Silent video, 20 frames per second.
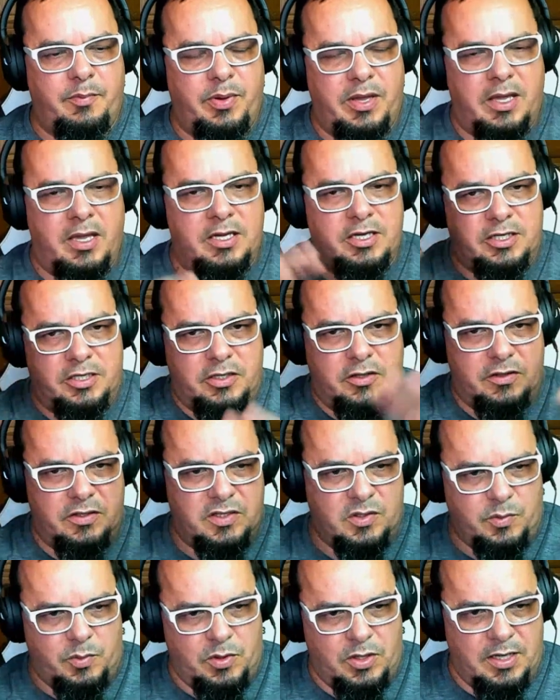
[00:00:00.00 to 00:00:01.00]
page and go
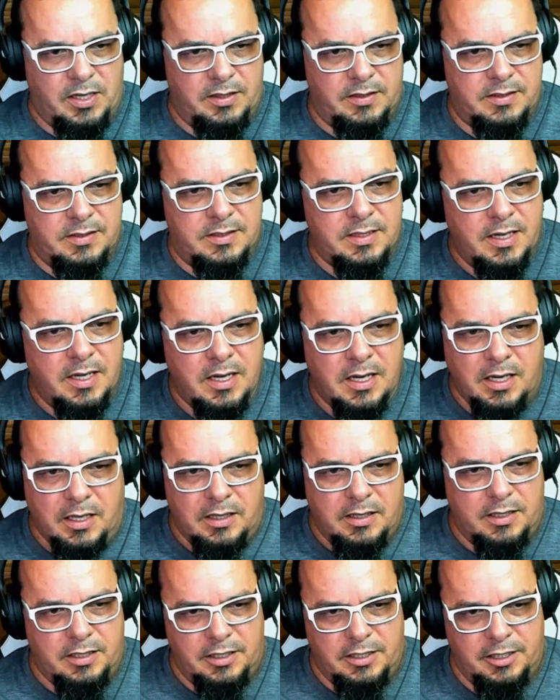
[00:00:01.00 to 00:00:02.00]
somewhere else,
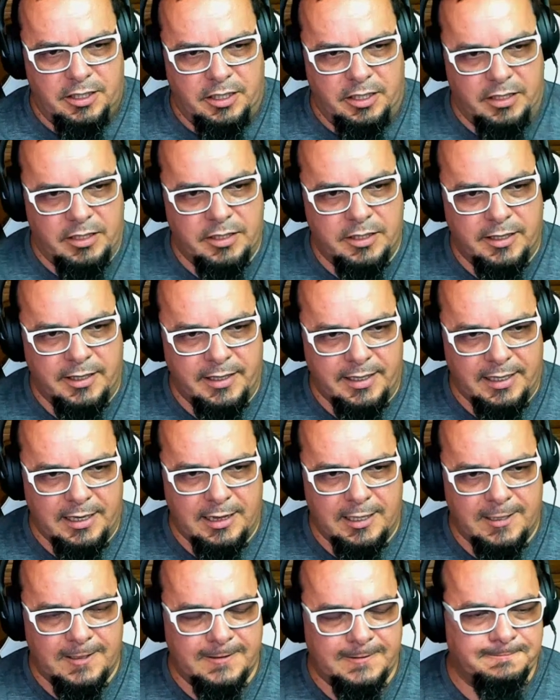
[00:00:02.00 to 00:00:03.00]
then you're good. You're in the
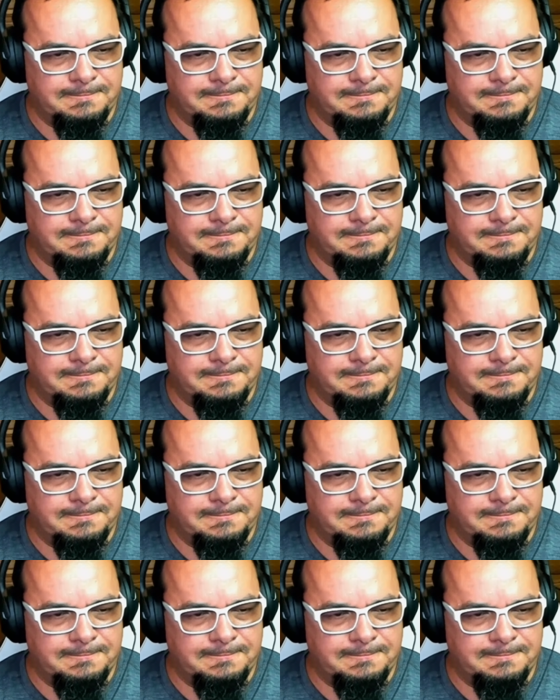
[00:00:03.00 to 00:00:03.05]
clear.